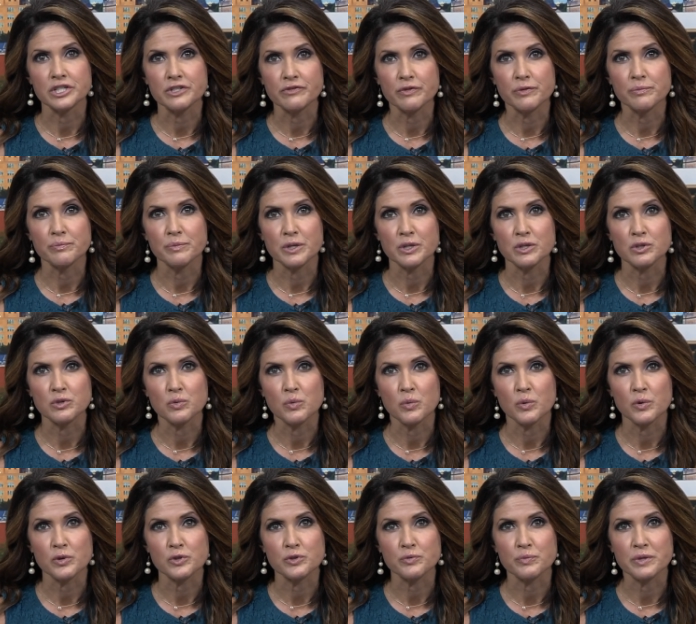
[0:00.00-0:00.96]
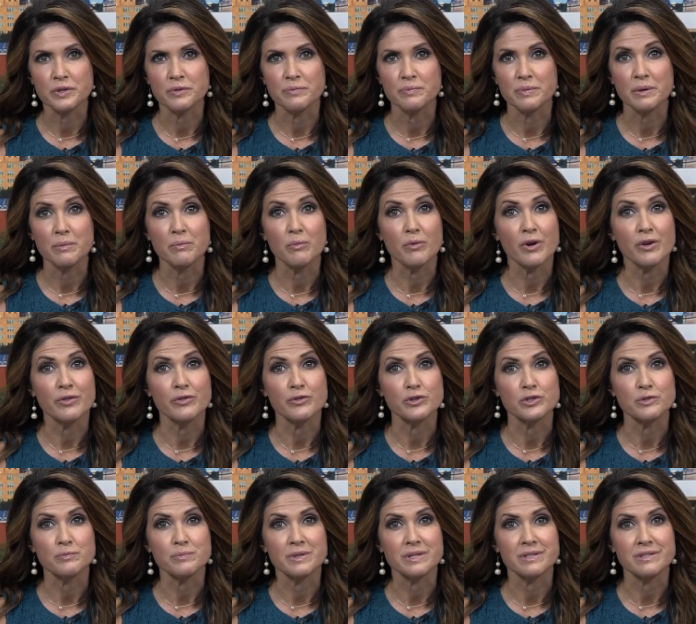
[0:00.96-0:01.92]
list for mentors with Big
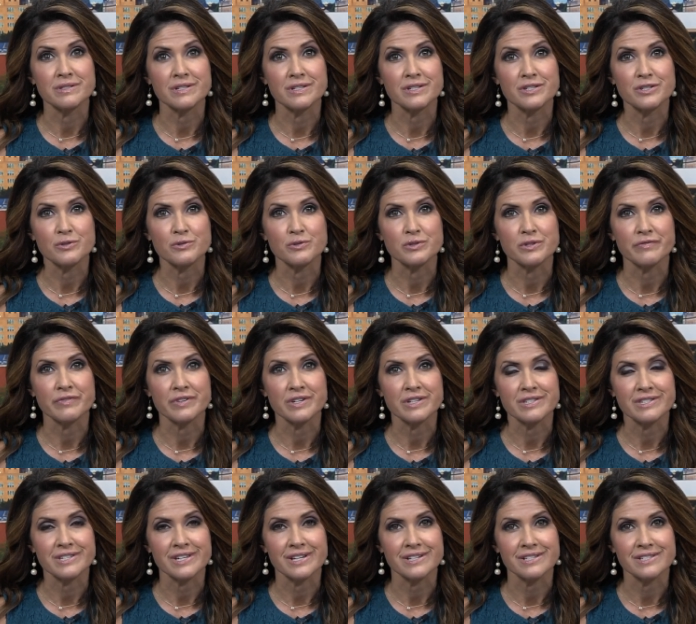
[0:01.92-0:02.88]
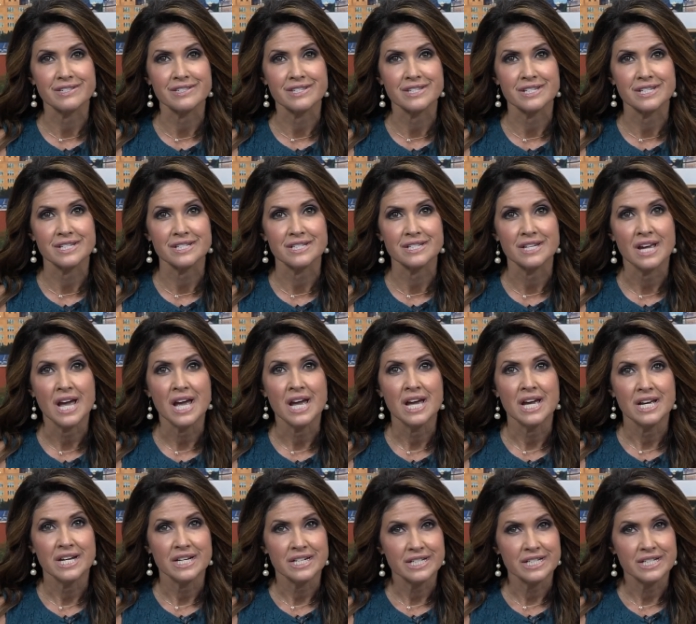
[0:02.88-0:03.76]
Brothers Big Sisters of East Tennessee.